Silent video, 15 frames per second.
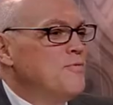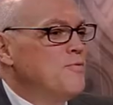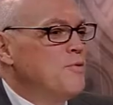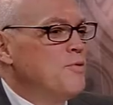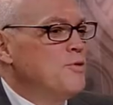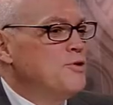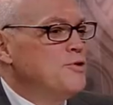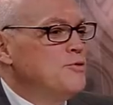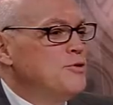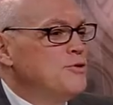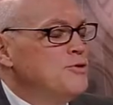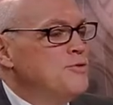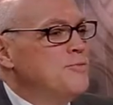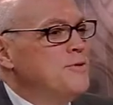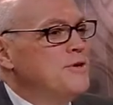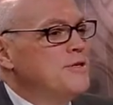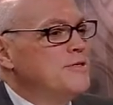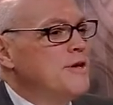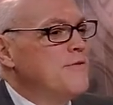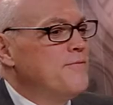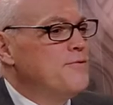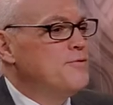forward to it too, because
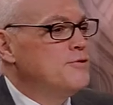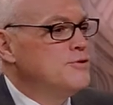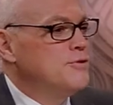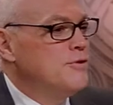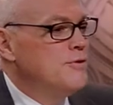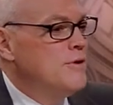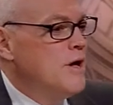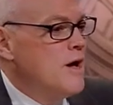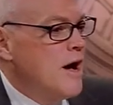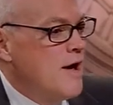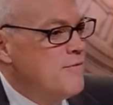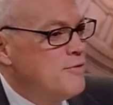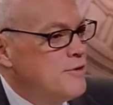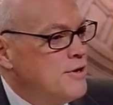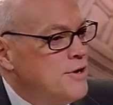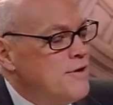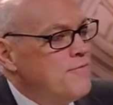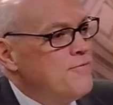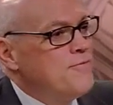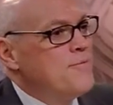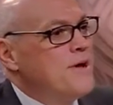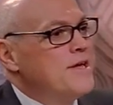I feel as though I've heard enough
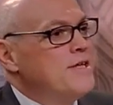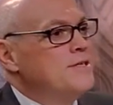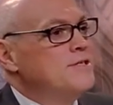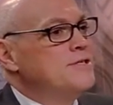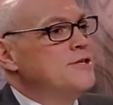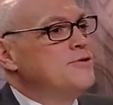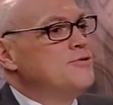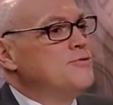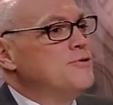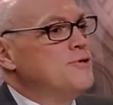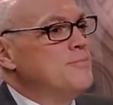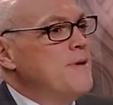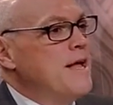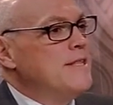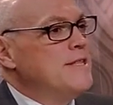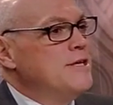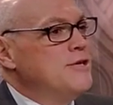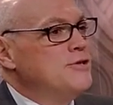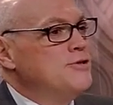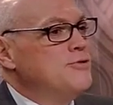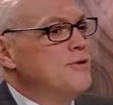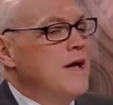from my constituents about the
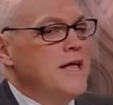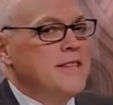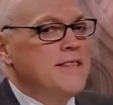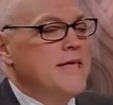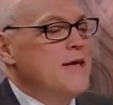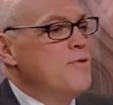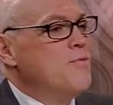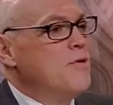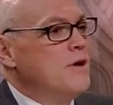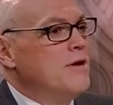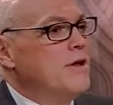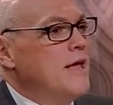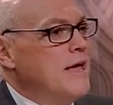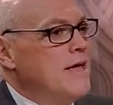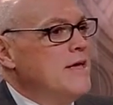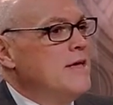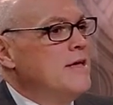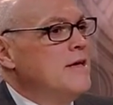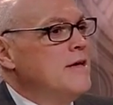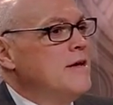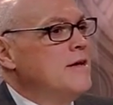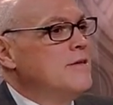issue, and they want a
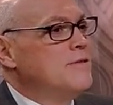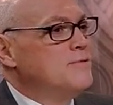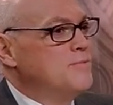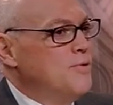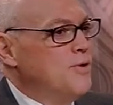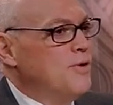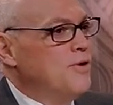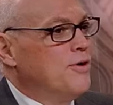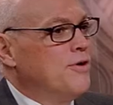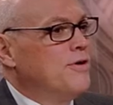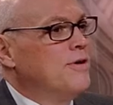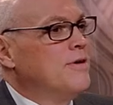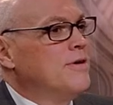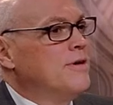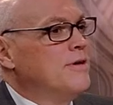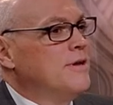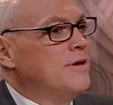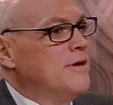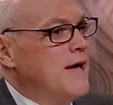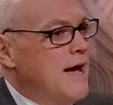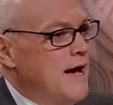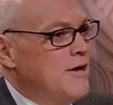smaller
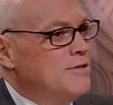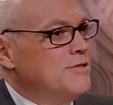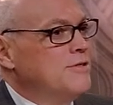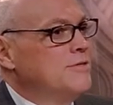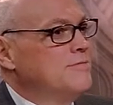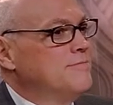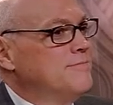house.